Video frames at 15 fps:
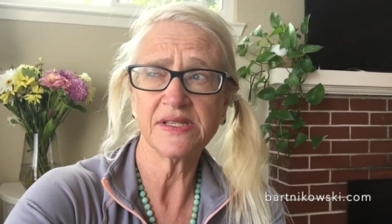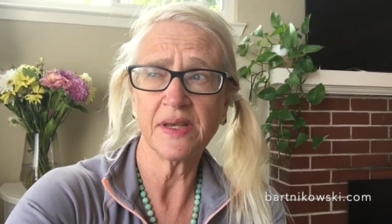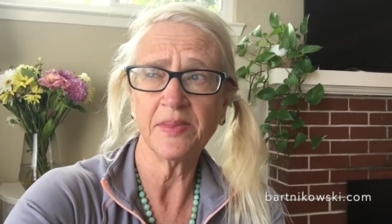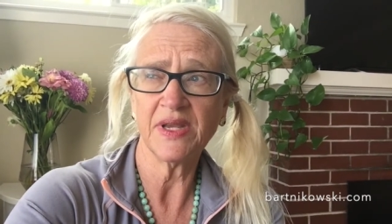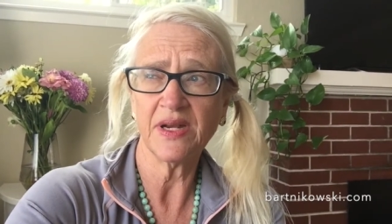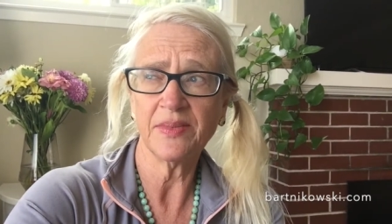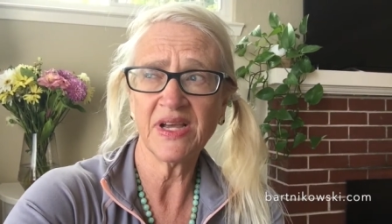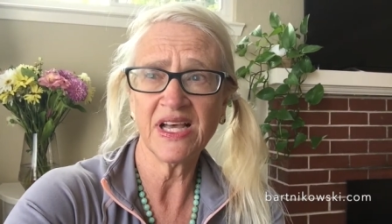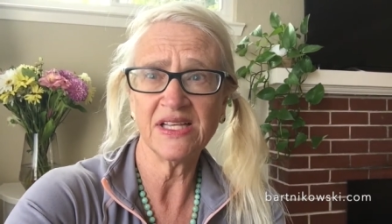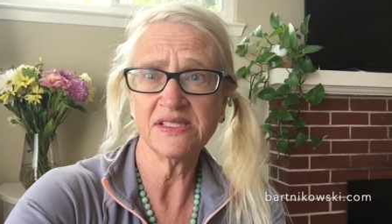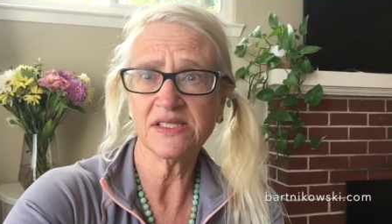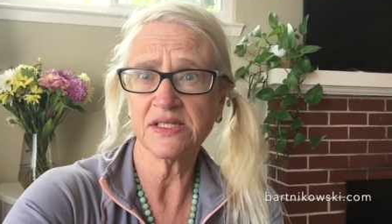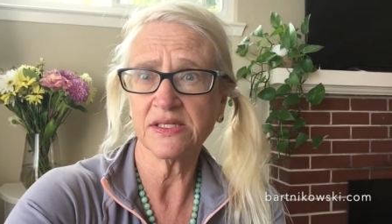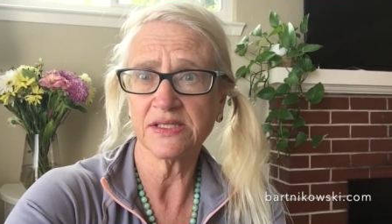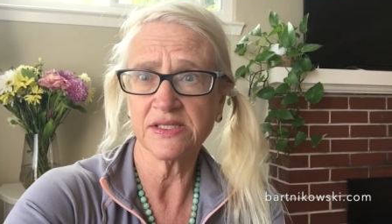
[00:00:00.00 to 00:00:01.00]
I mean, I'm
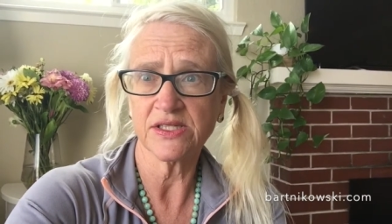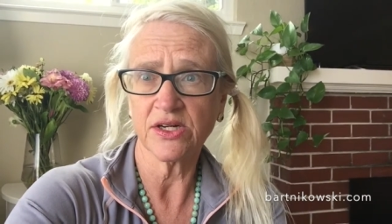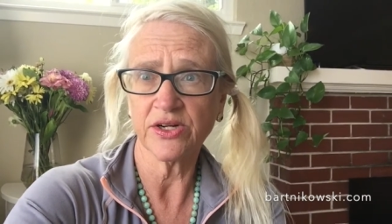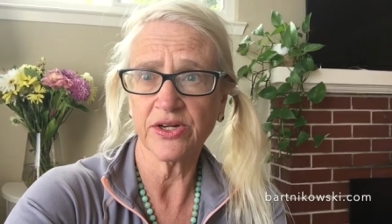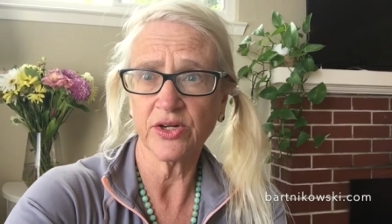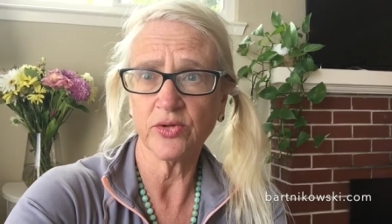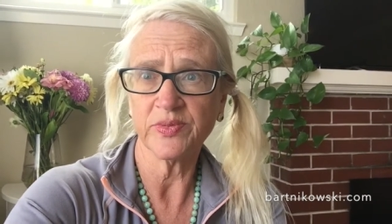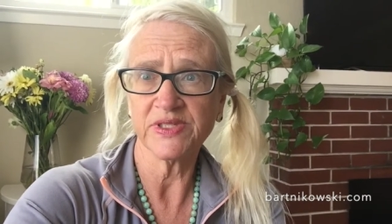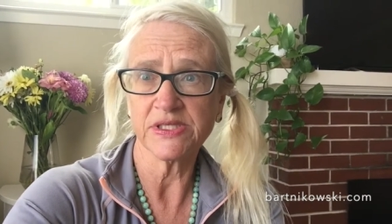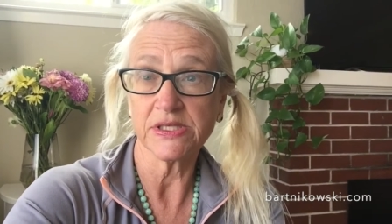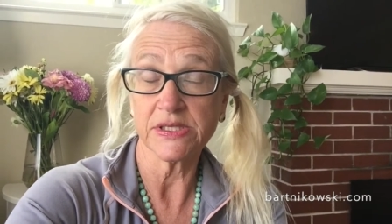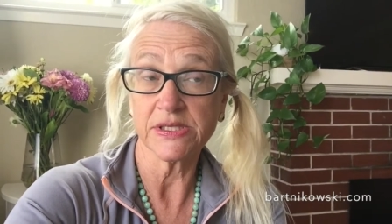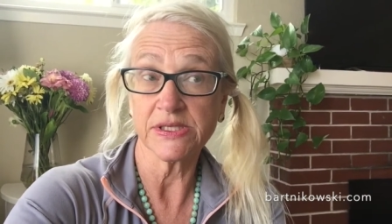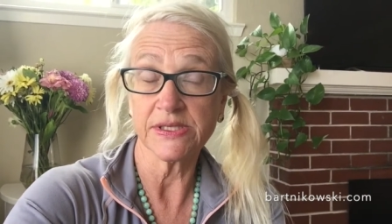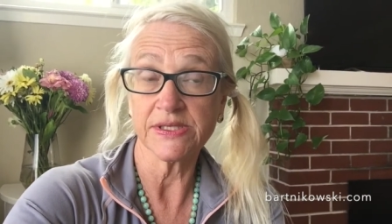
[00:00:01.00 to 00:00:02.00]
constantly starting new
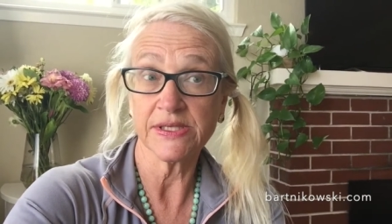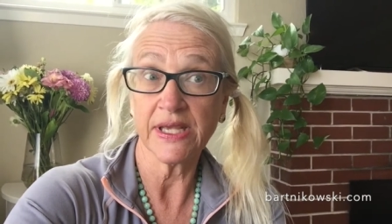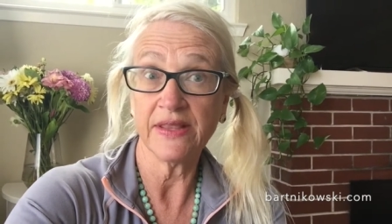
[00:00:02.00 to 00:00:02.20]
businesses.